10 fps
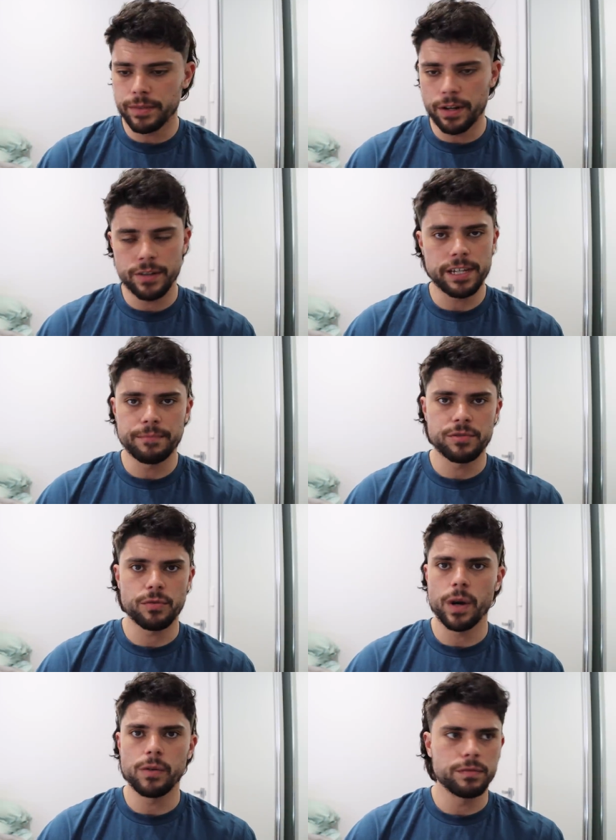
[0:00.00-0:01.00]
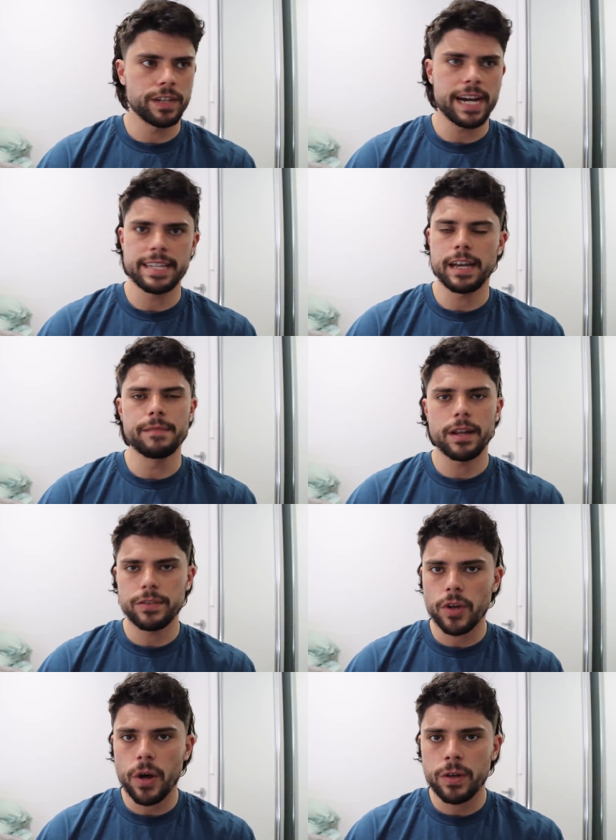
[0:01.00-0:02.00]
you know, some 12 to 18 months
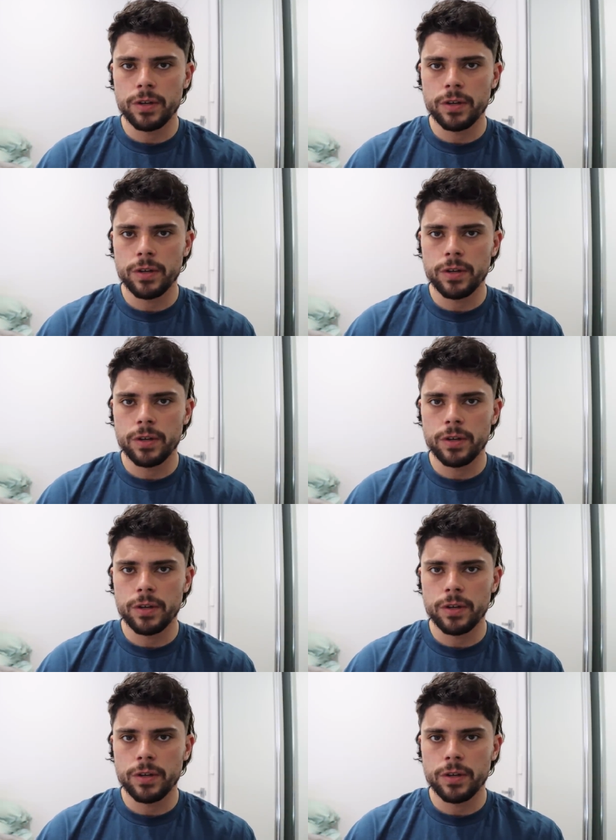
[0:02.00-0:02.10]
ago.